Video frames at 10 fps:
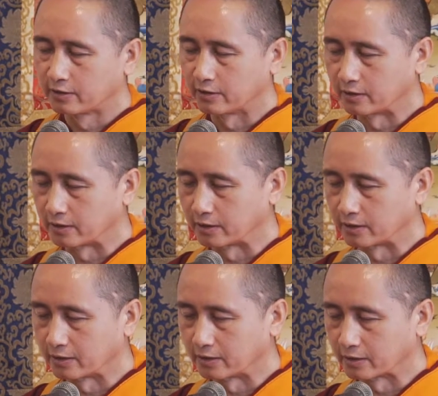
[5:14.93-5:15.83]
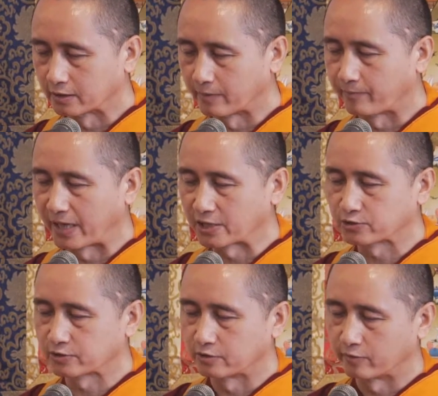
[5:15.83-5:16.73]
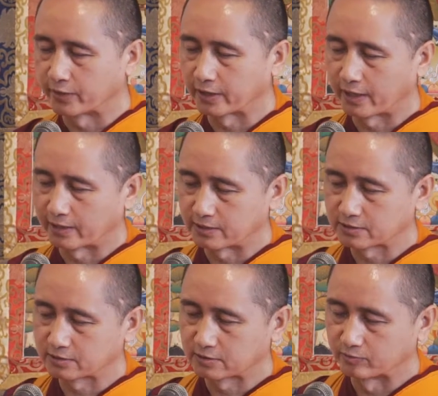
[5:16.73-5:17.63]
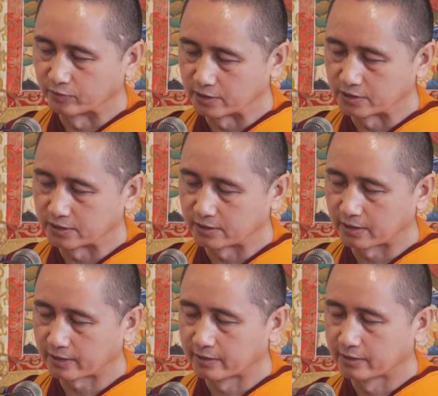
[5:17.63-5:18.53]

uh, compassion, loving kindness, bodhicitta.